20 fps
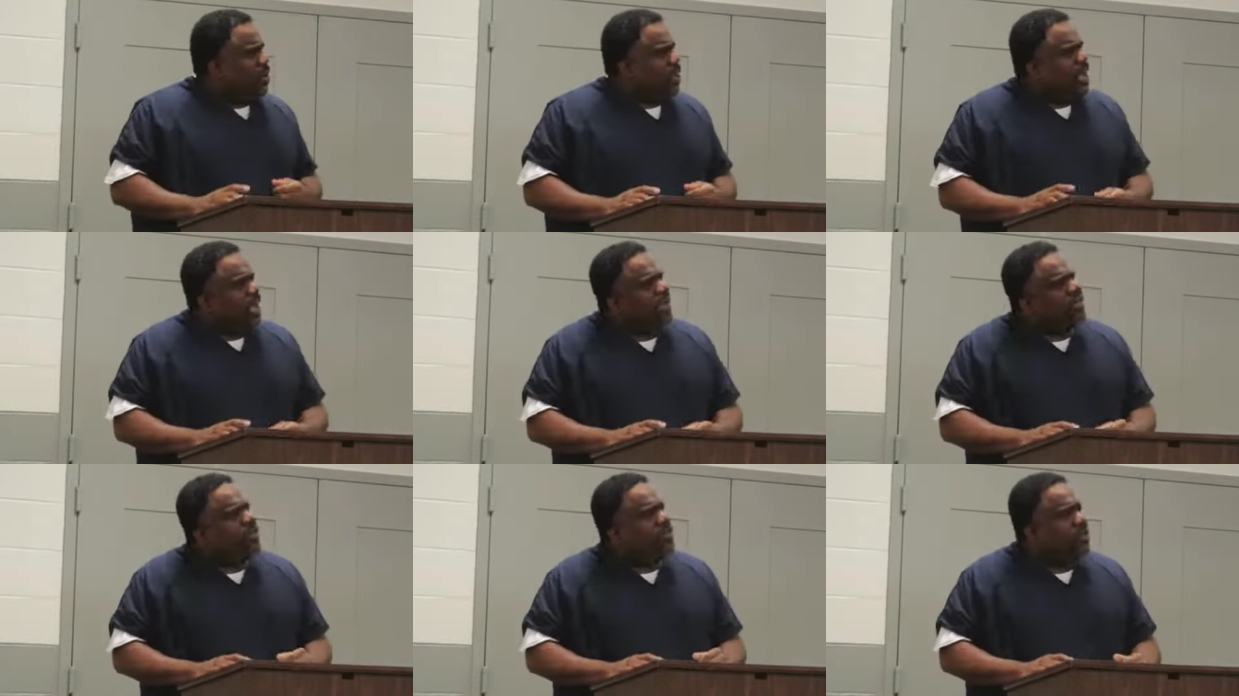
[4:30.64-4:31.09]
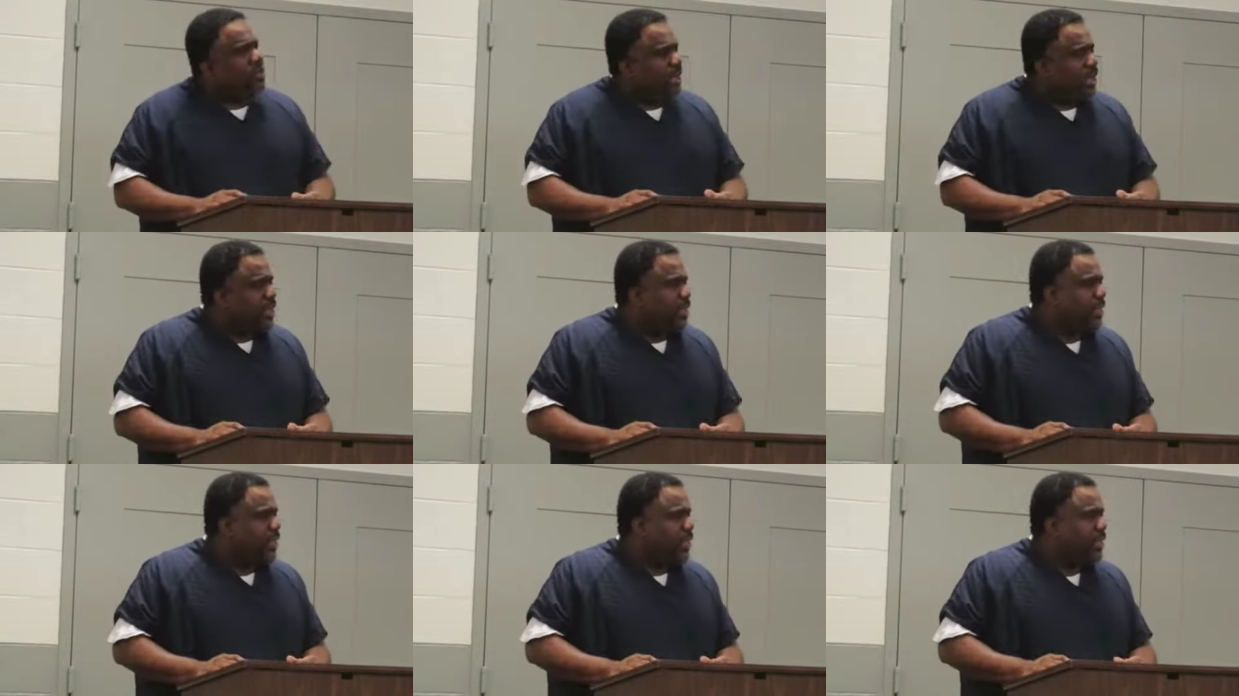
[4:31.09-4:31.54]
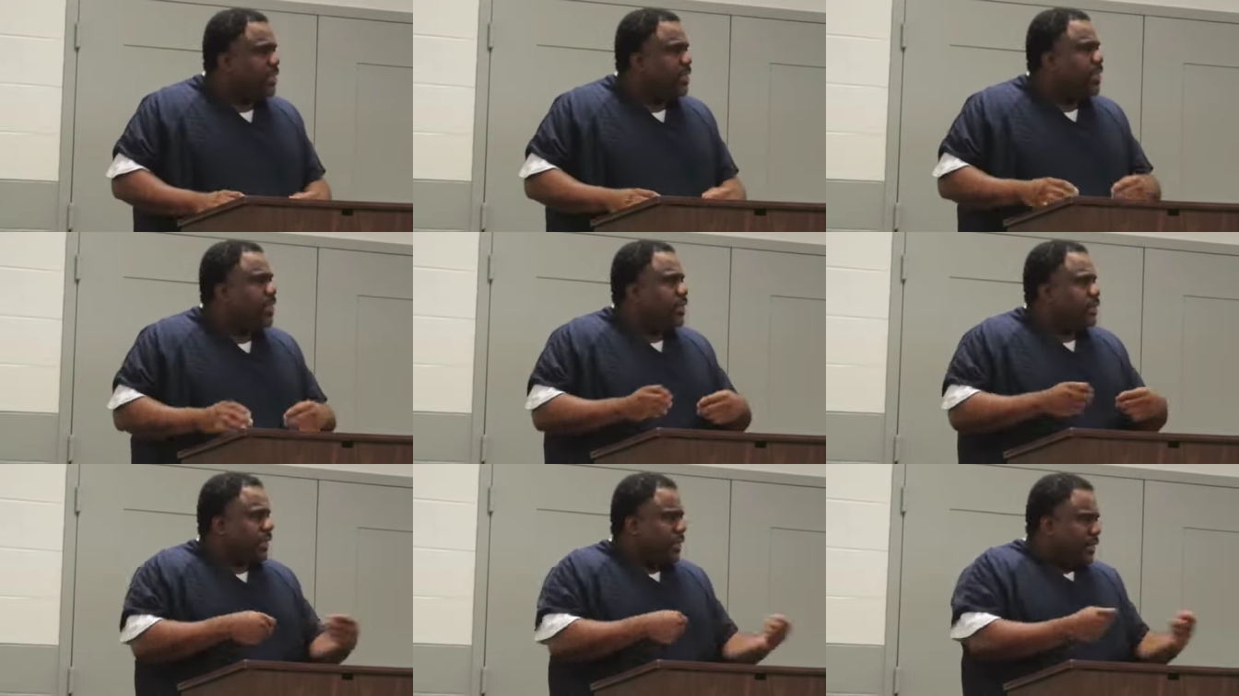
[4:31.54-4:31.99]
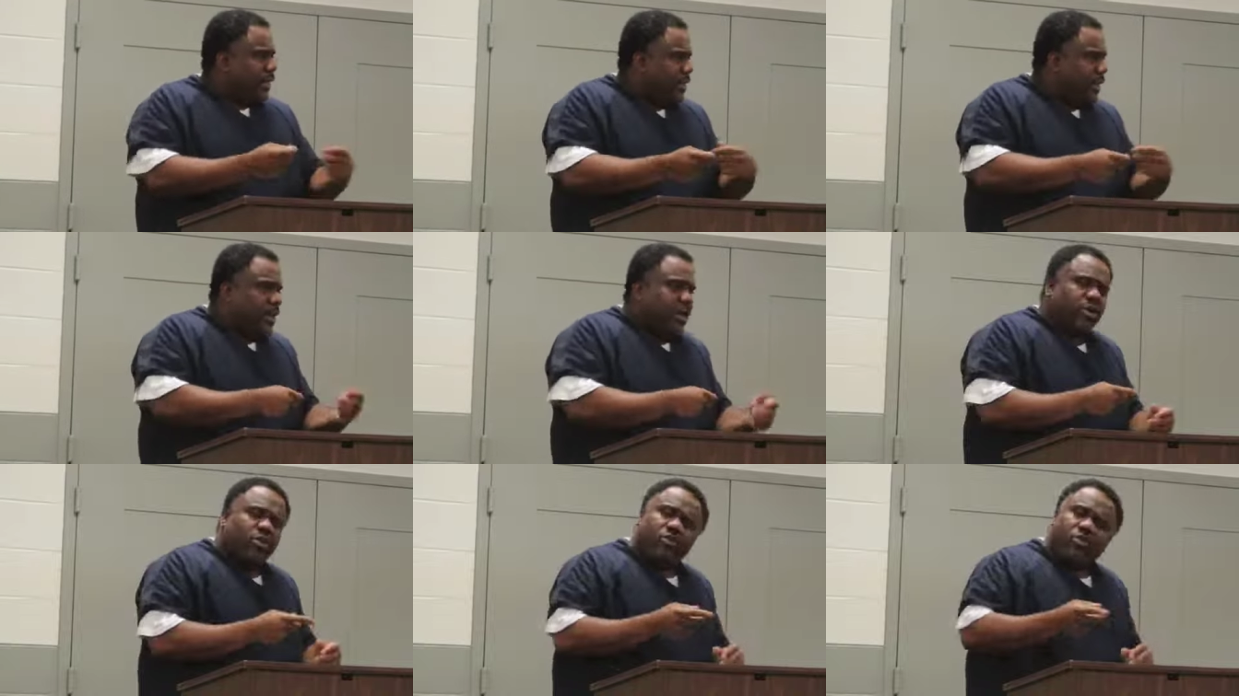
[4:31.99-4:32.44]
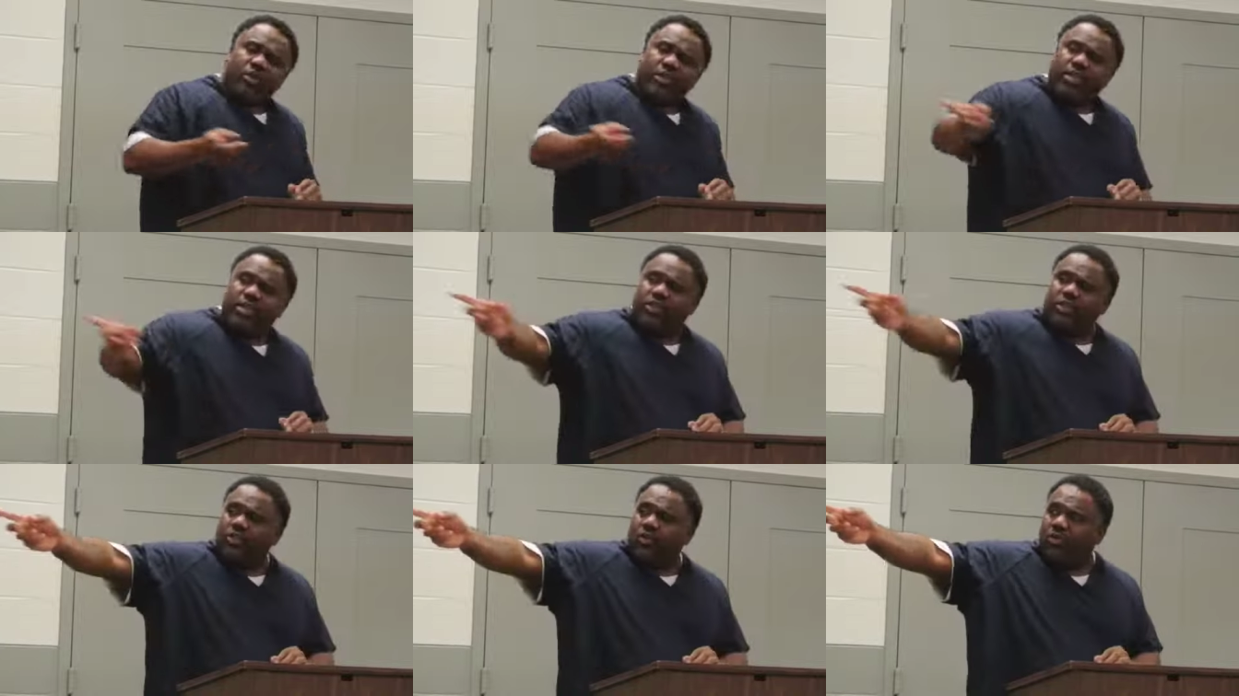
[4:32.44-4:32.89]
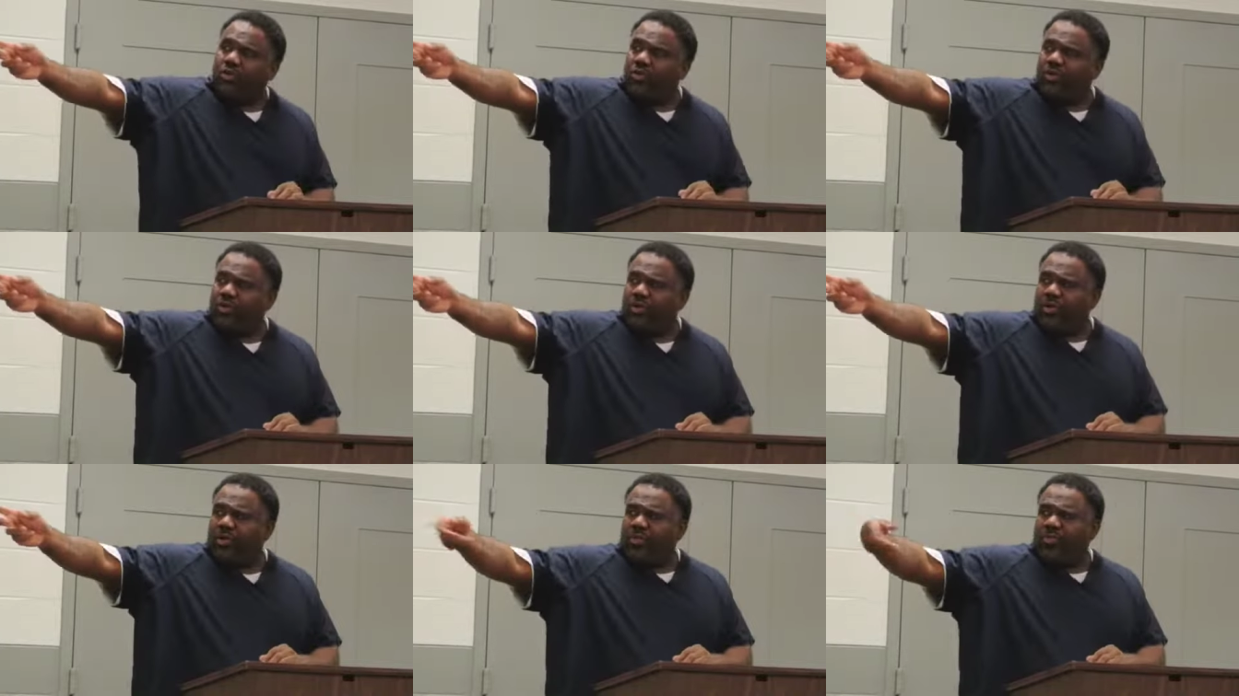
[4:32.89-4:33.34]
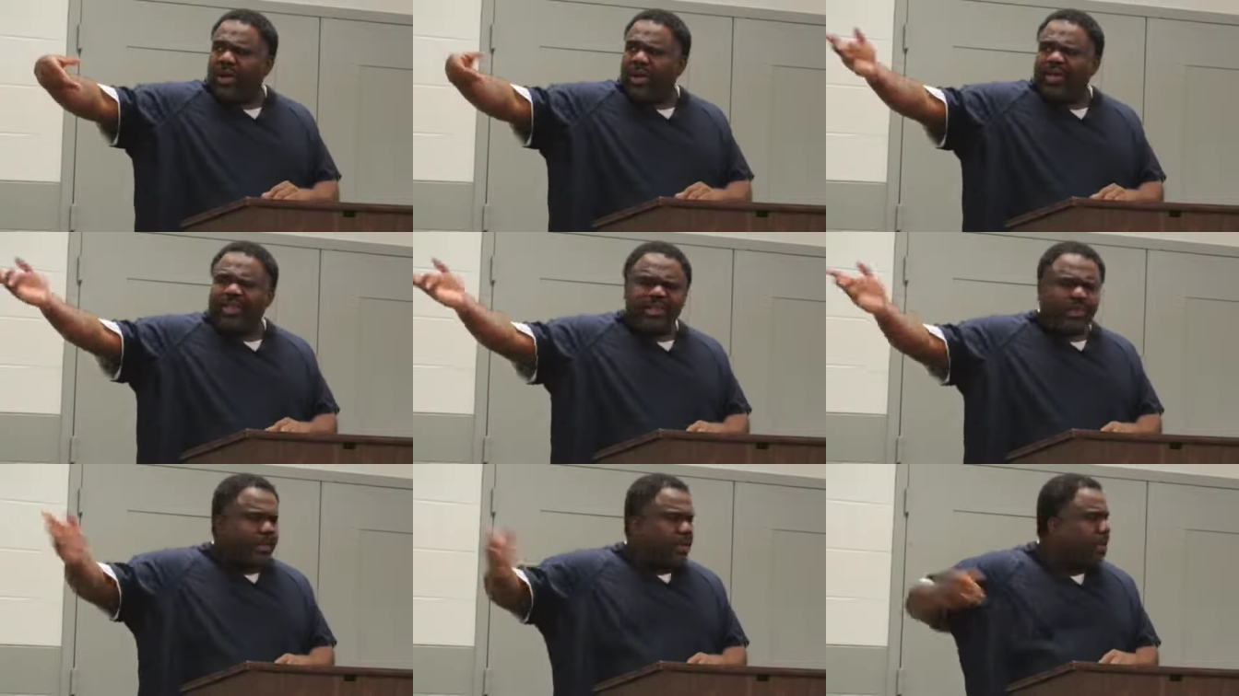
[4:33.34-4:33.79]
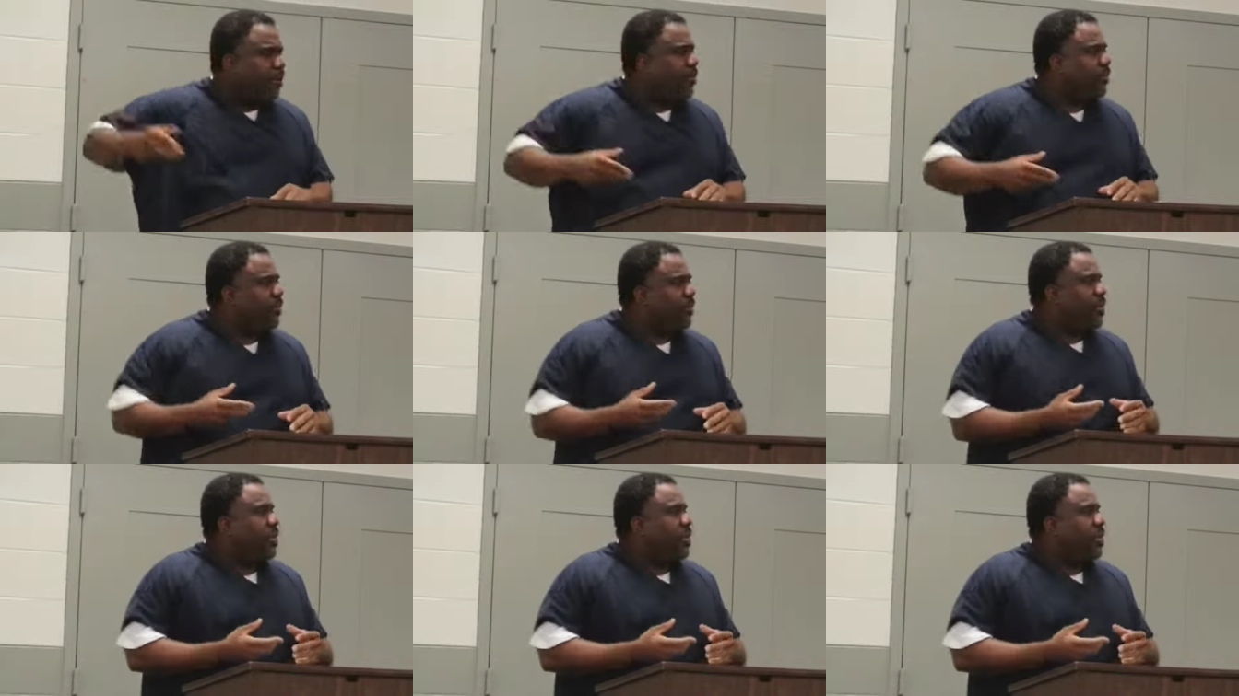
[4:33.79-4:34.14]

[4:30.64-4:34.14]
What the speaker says: Ain't you such and such son? Go in this store by yourself.